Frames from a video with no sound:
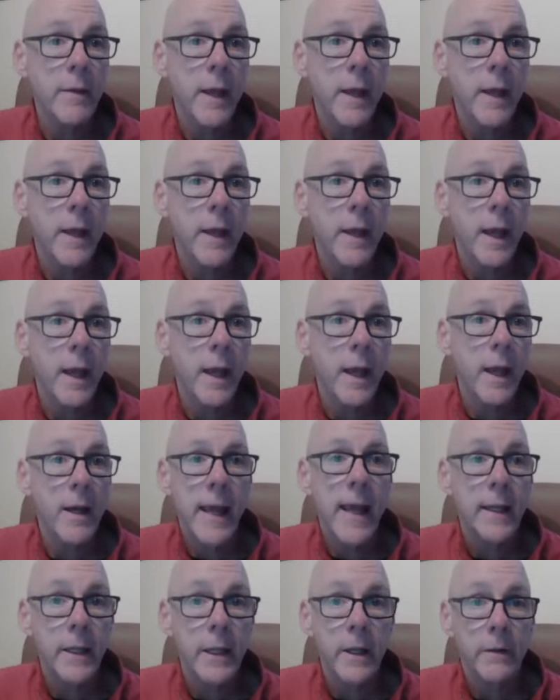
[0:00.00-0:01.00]

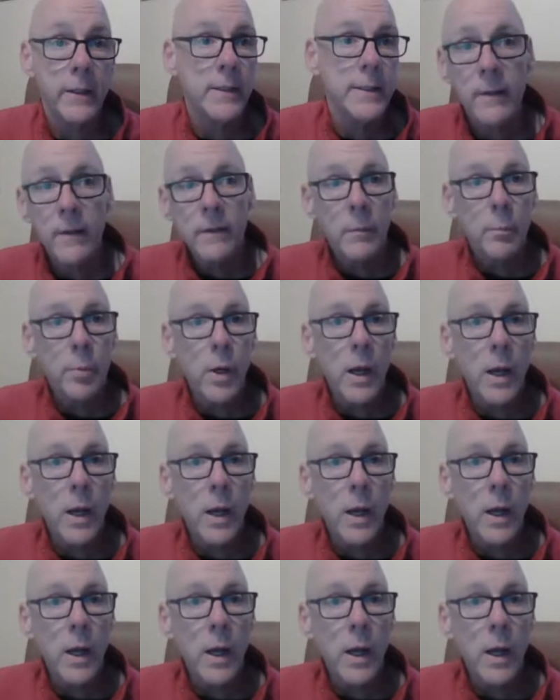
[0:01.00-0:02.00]
game stand
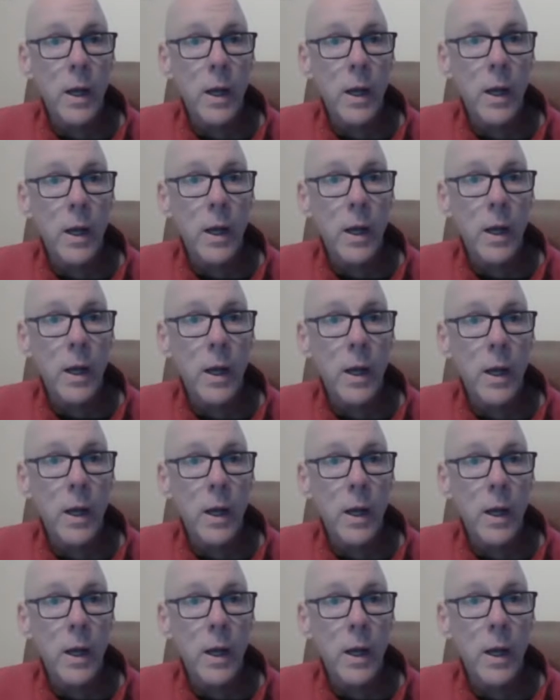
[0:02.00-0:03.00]
here,
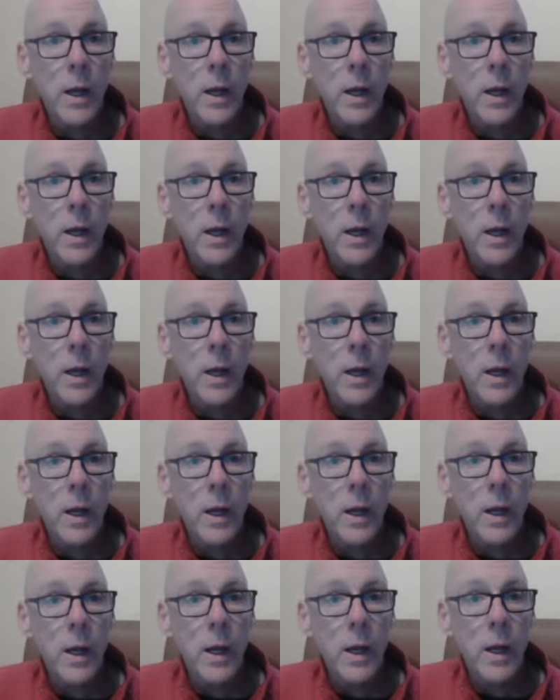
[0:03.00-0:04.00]
Tennessee. The
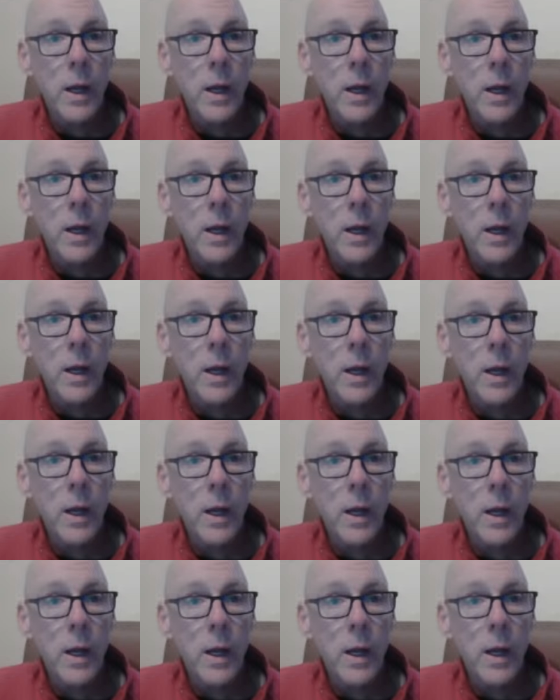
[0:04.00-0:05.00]
primary
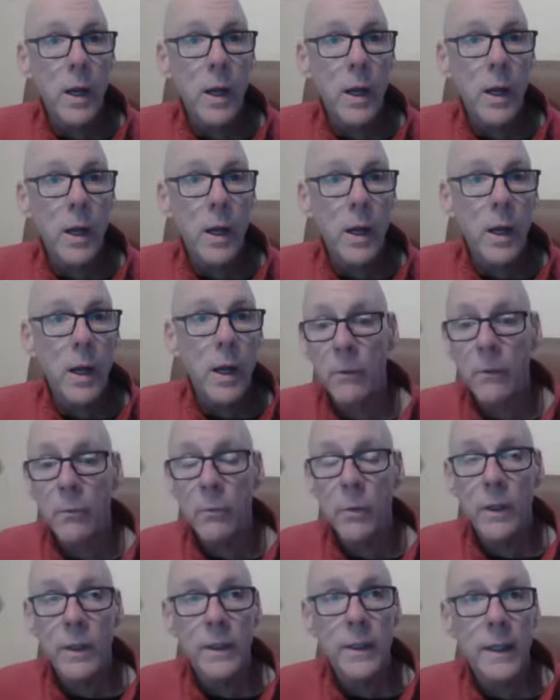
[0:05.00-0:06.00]
competition
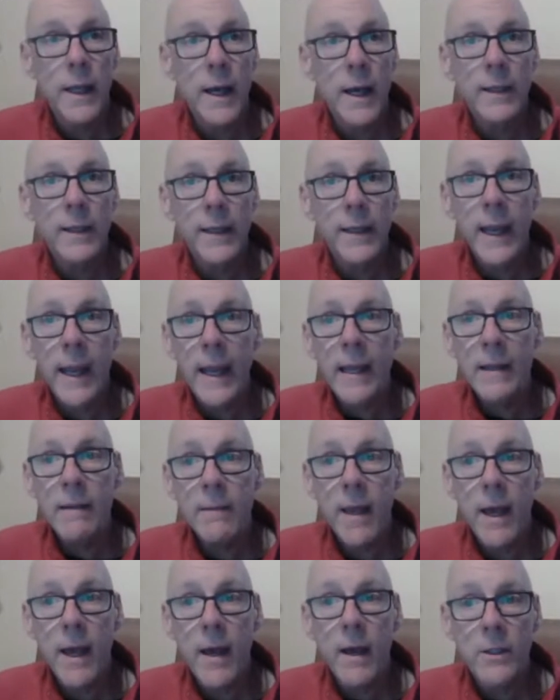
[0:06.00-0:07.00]
uh,
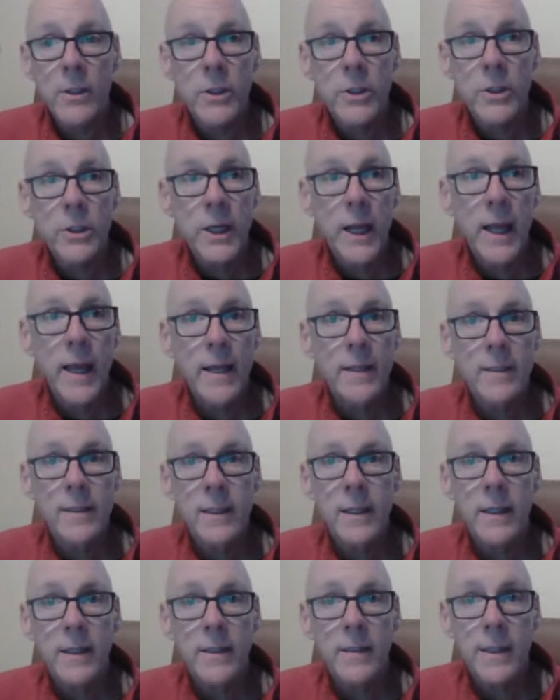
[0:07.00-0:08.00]
but I really like the
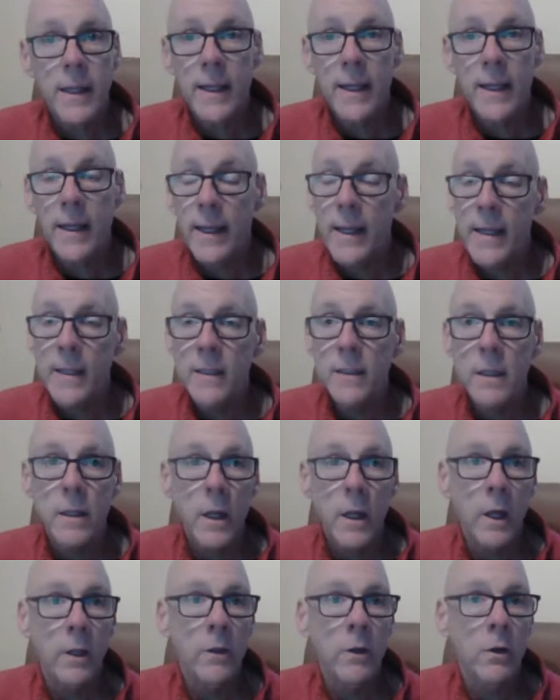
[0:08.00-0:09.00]
Gamecocks'
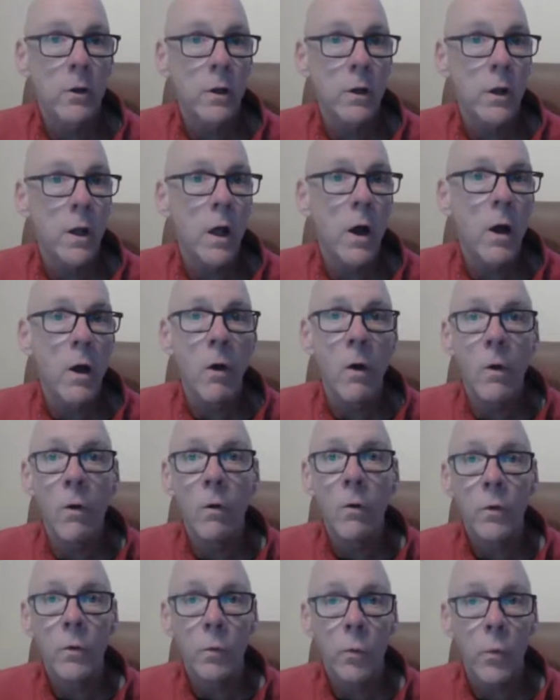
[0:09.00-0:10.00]
chances, and he's
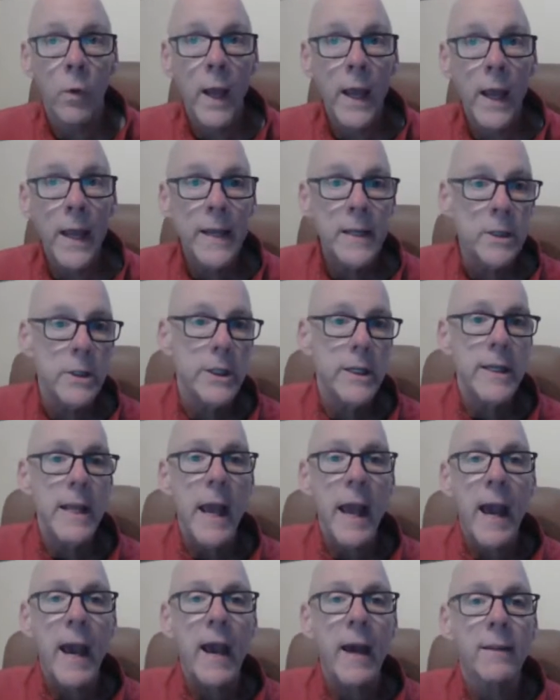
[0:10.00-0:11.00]
another long,
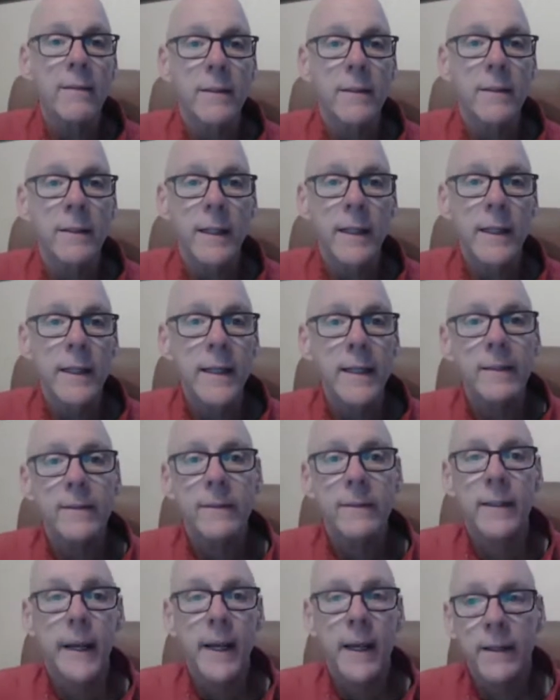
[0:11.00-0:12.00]
rangy
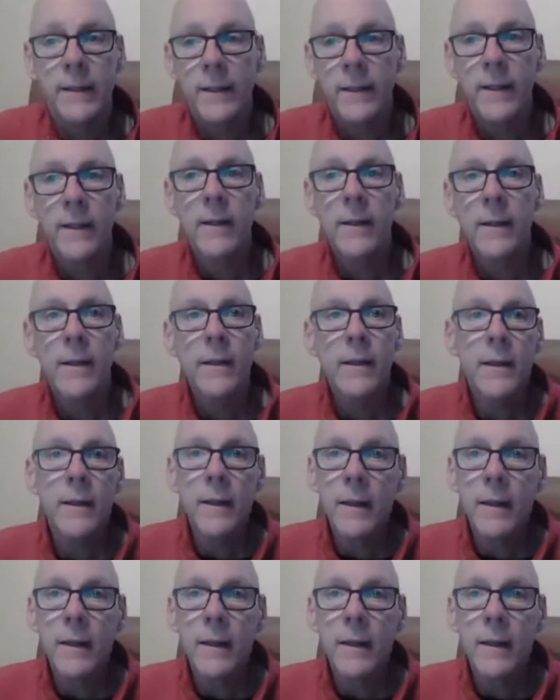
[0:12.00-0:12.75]
athlete that